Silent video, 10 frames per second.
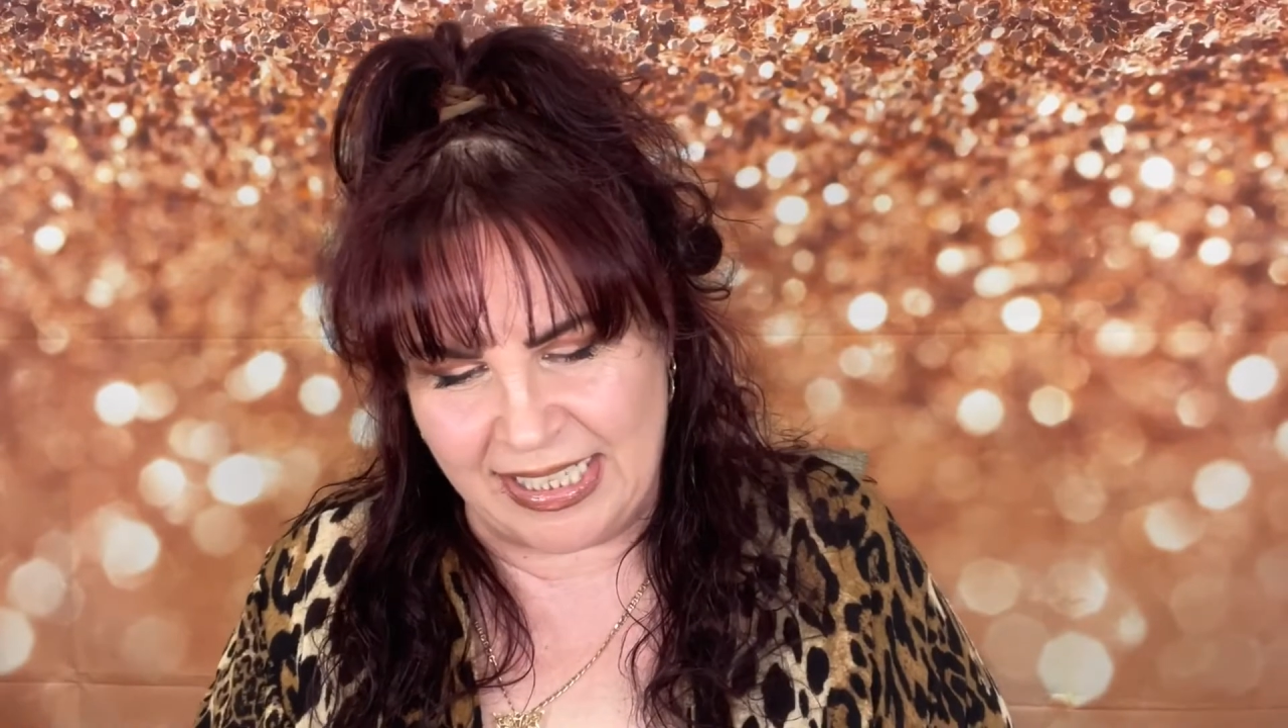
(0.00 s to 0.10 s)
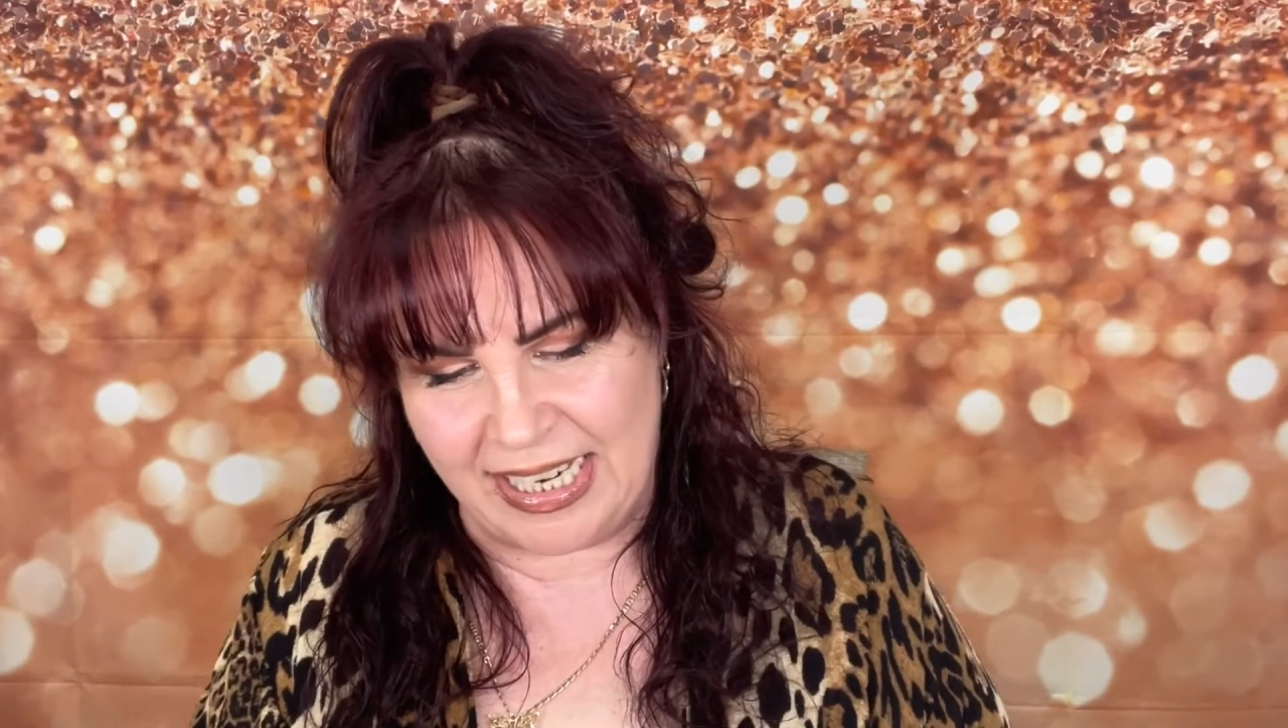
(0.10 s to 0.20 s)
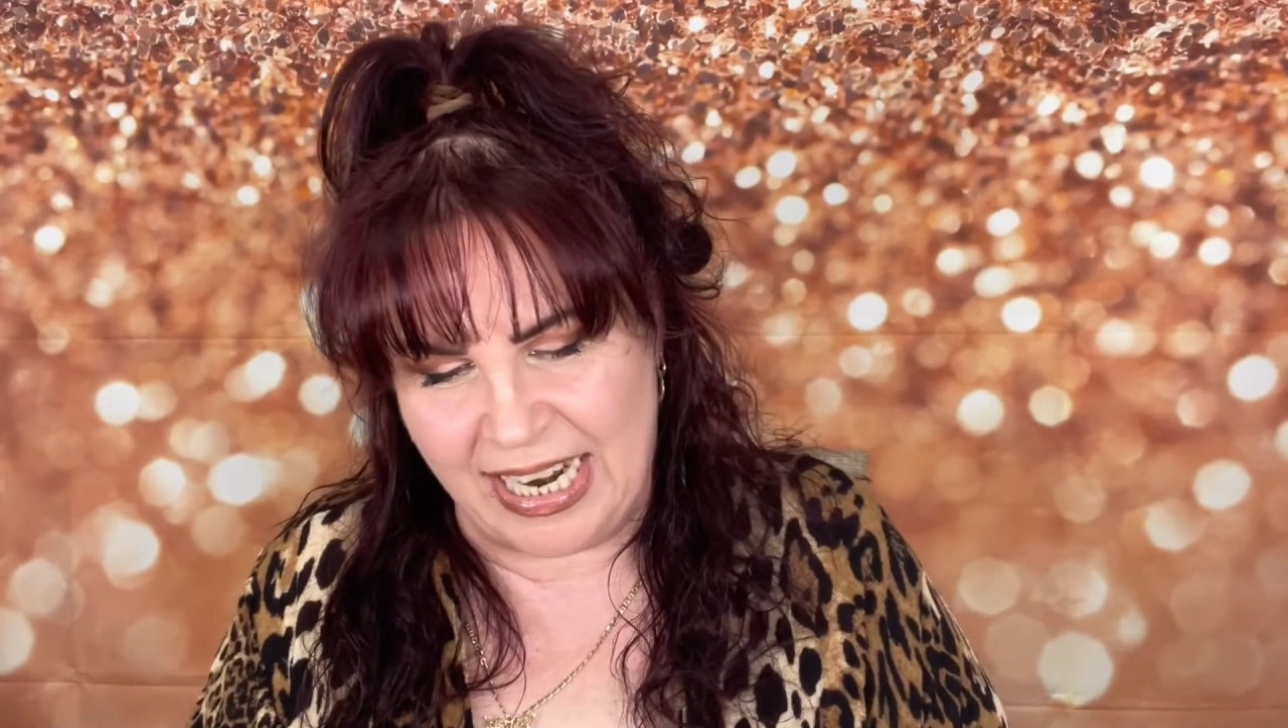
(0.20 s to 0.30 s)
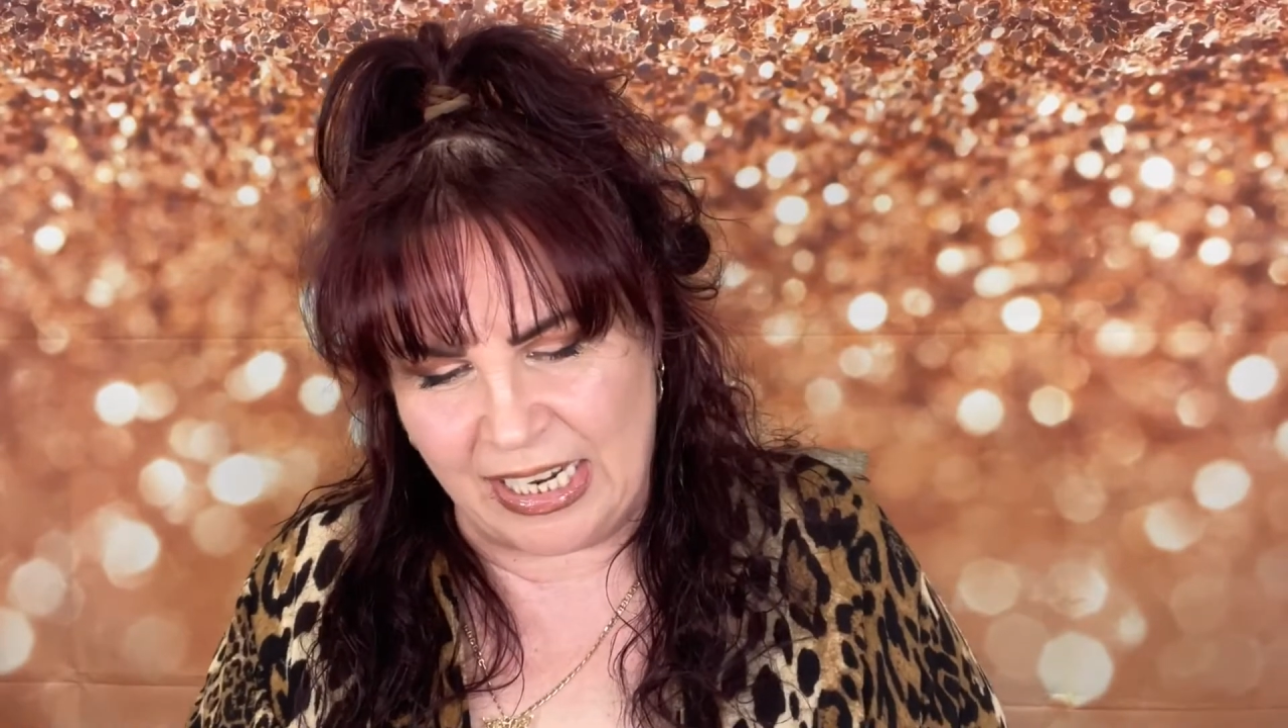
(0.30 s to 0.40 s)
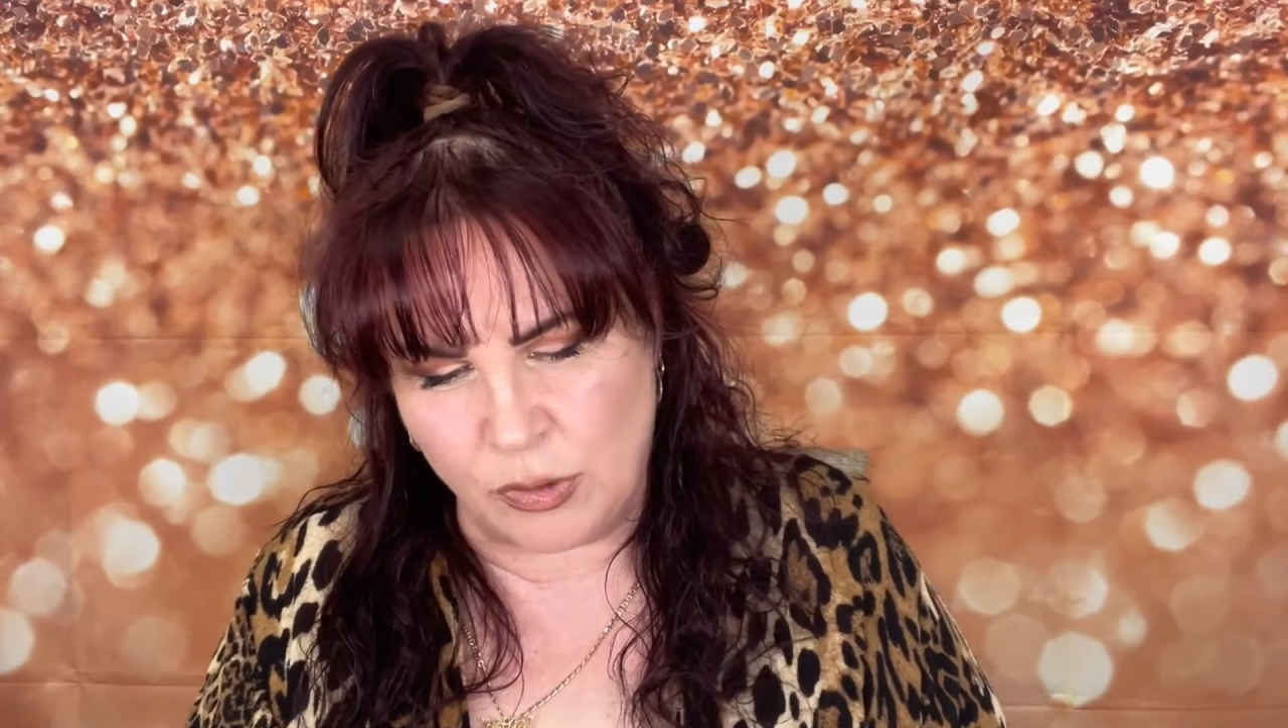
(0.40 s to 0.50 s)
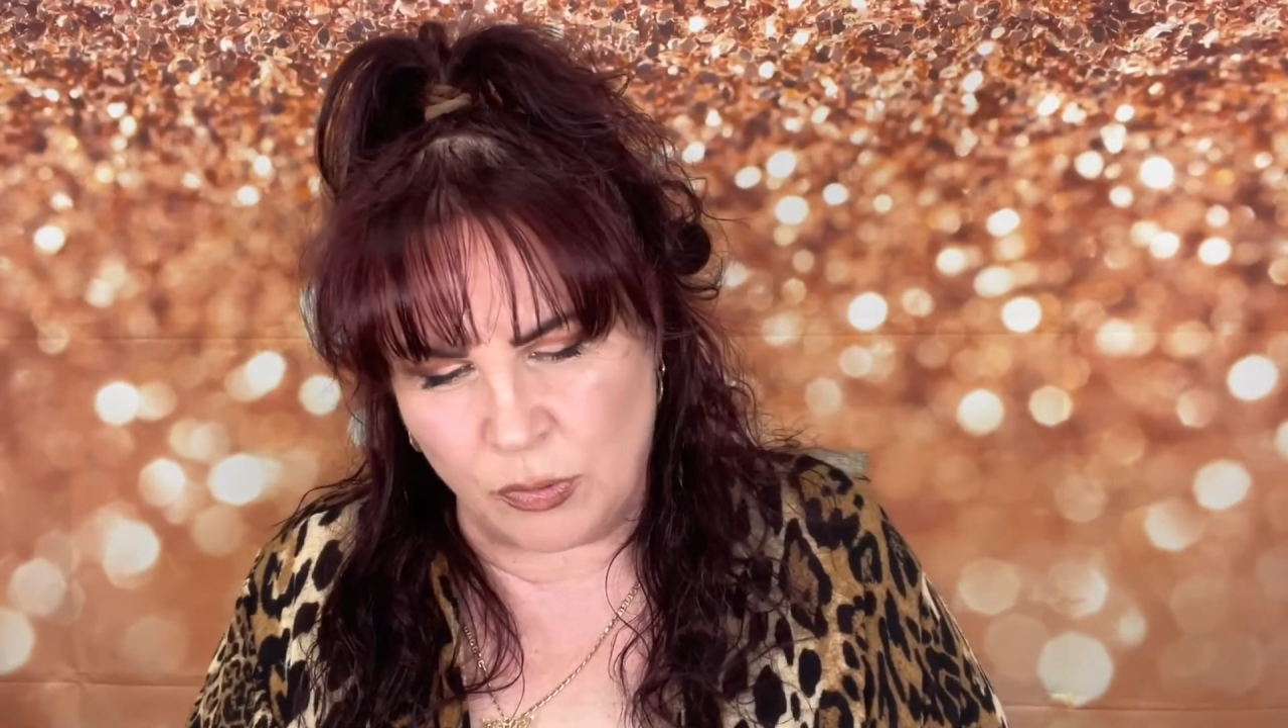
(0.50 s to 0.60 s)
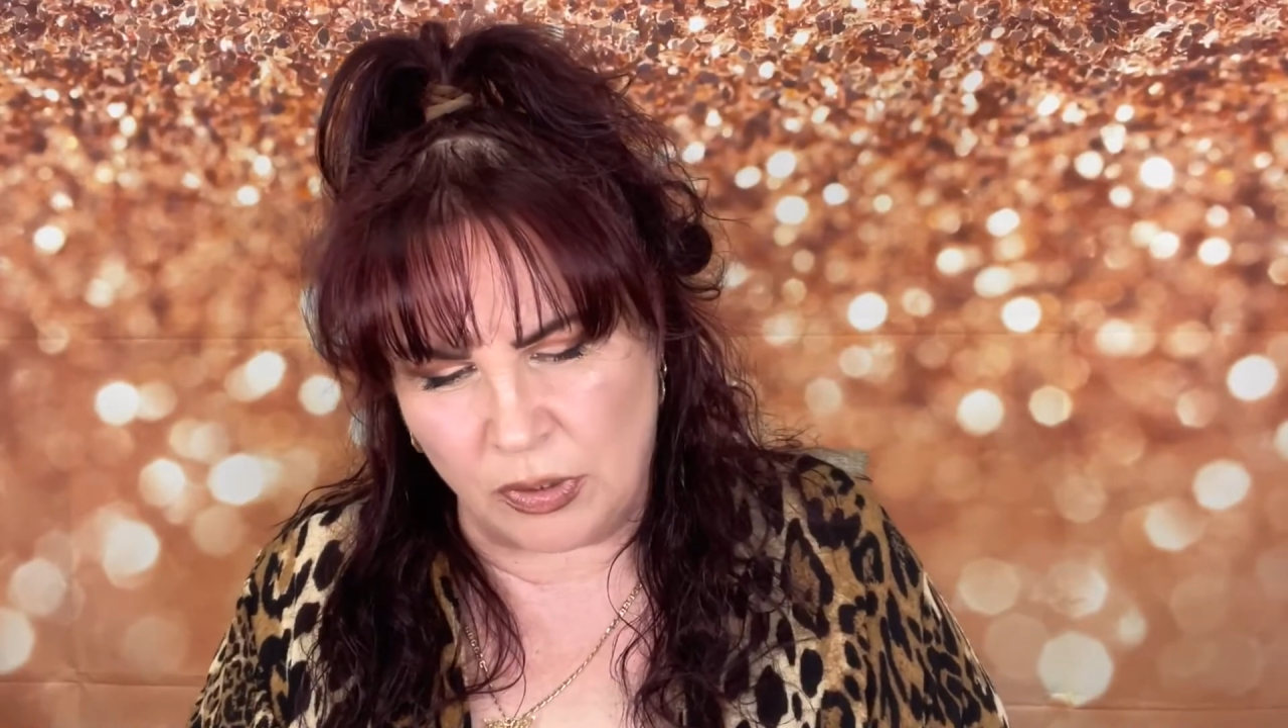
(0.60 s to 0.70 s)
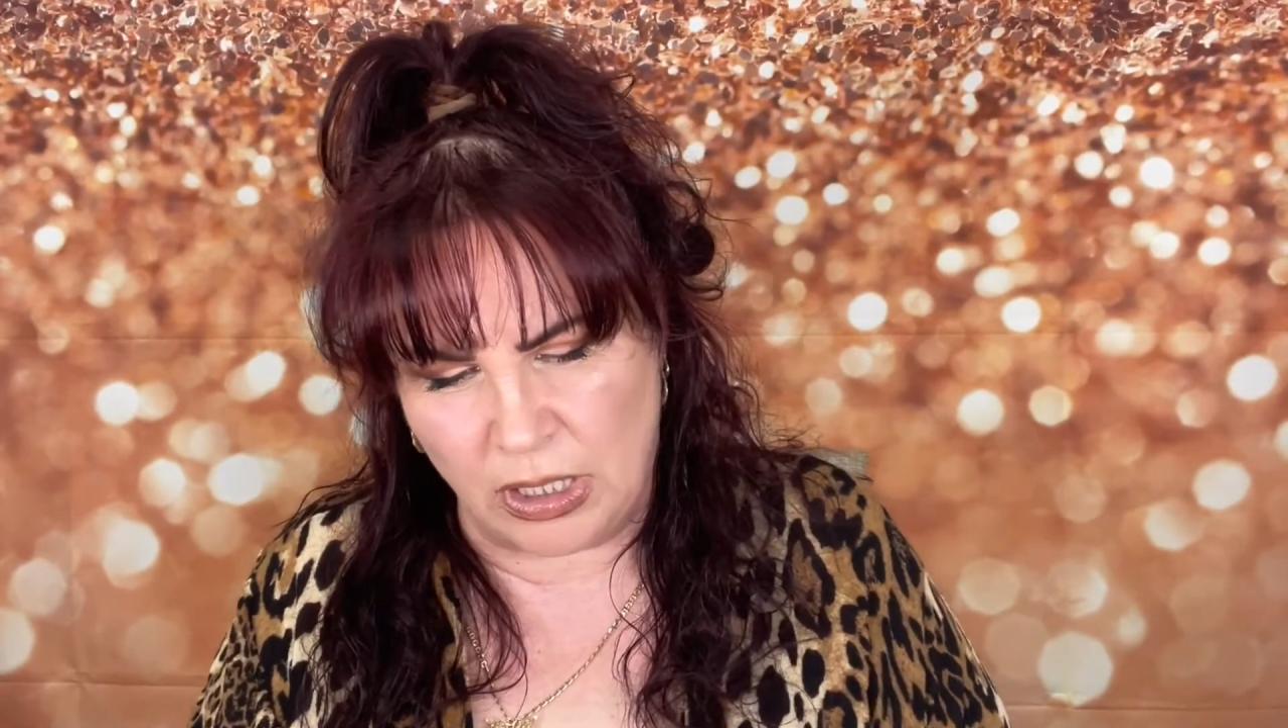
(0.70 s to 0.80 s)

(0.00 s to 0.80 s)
a natural